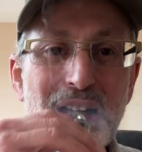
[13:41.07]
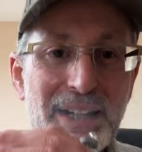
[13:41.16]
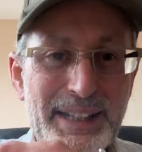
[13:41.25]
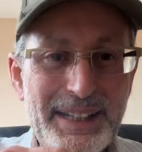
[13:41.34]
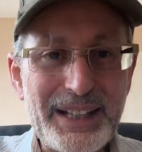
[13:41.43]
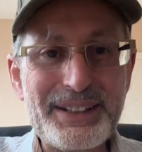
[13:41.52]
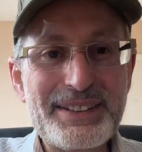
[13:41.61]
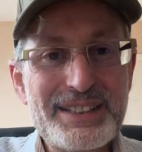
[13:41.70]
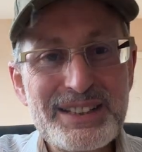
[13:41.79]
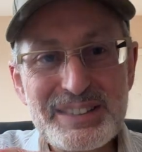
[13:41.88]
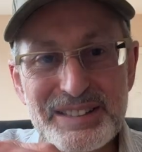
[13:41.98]
Again,
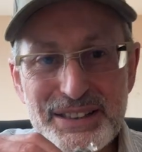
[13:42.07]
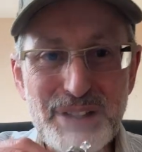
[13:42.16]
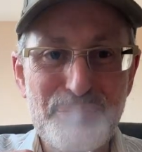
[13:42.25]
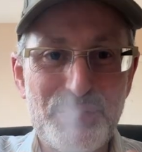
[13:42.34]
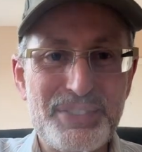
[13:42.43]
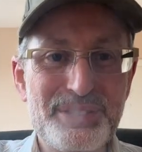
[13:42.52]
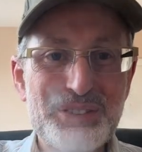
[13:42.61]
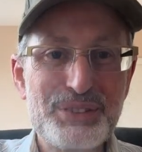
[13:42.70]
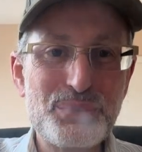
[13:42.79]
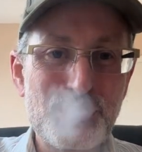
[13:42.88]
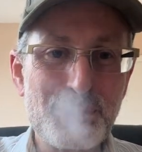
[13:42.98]
this is different
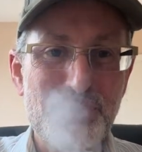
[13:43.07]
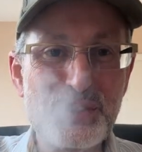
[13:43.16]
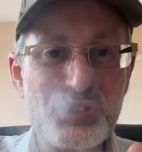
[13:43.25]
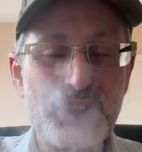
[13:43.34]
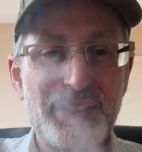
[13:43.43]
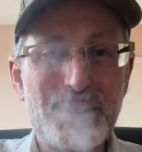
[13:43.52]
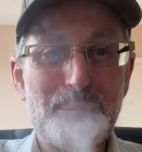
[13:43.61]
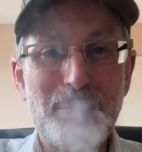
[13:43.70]
to the Virginia